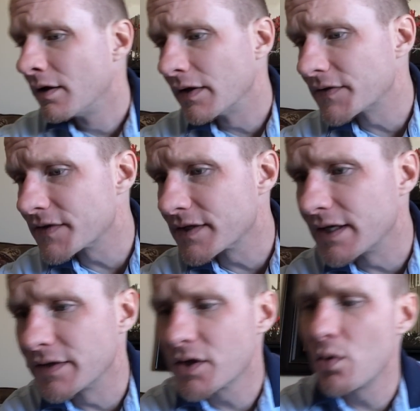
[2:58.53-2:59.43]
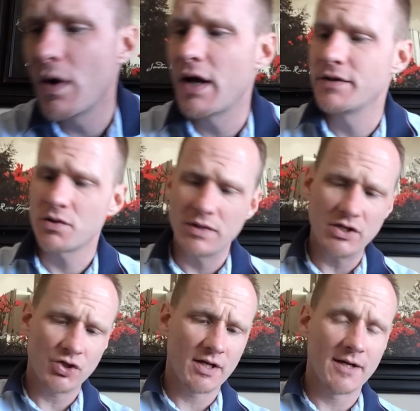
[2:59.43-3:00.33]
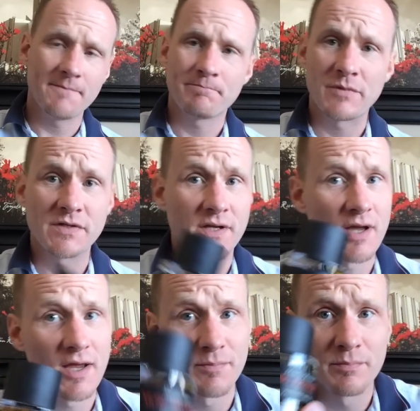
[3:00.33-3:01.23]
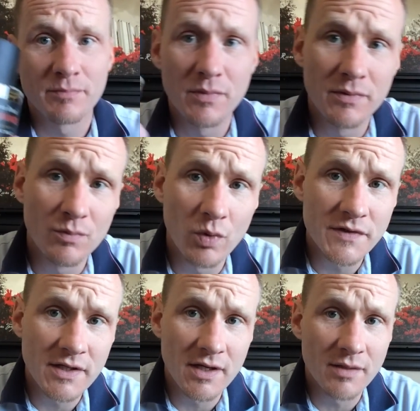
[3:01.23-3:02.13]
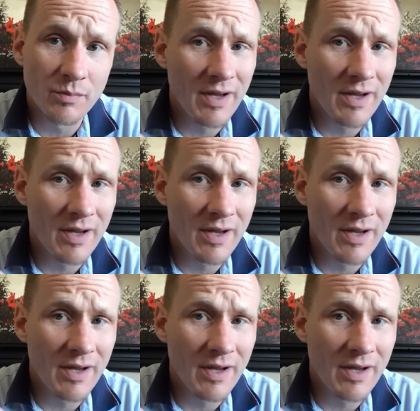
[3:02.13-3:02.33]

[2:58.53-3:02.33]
Let's see. Let's go. Uh, let's go niche again. This guy, once again,